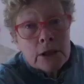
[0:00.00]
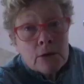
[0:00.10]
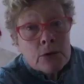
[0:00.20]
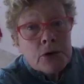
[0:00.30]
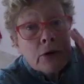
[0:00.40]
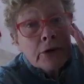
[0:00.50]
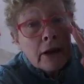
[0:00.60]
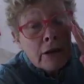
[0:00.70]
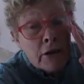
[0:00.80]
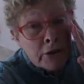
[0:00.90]
It also
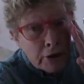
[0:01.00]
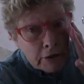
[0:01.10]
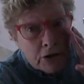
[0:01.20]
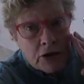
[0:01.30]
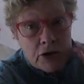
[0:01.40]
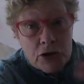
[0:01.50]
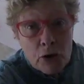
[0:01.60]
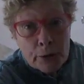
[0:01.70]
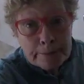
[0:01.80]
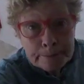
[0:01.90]

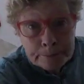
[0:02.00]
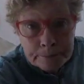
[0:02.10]
nourishes your